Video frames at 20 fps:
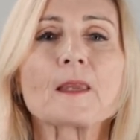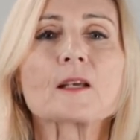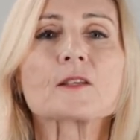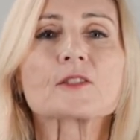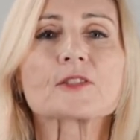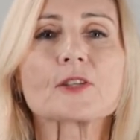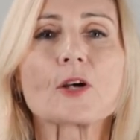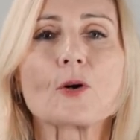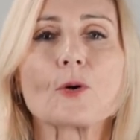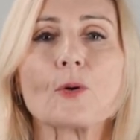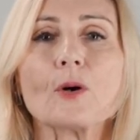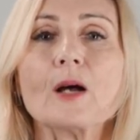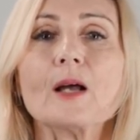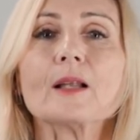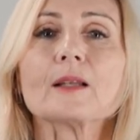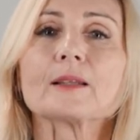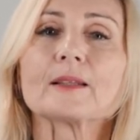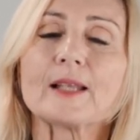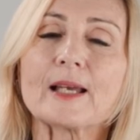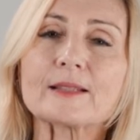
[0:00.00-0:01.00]
So,
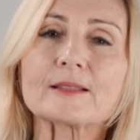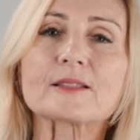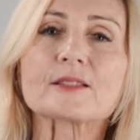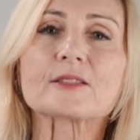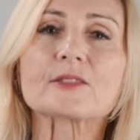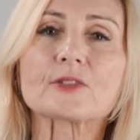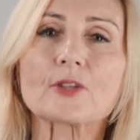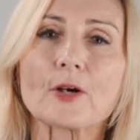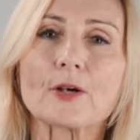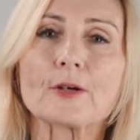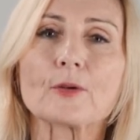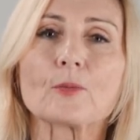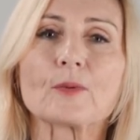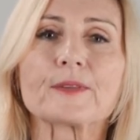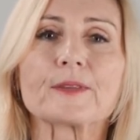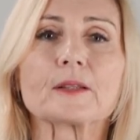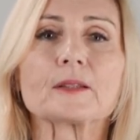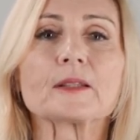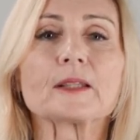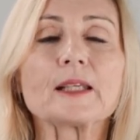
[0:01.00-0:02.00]
let's start
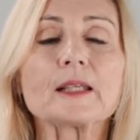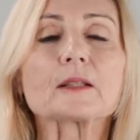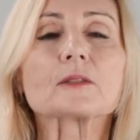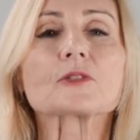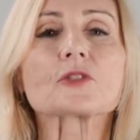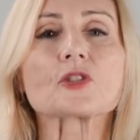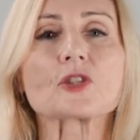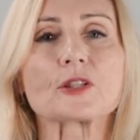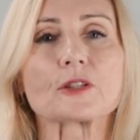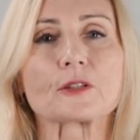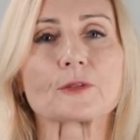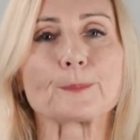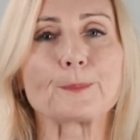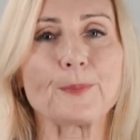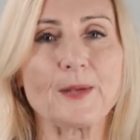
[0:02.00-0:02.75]
with the LegalShield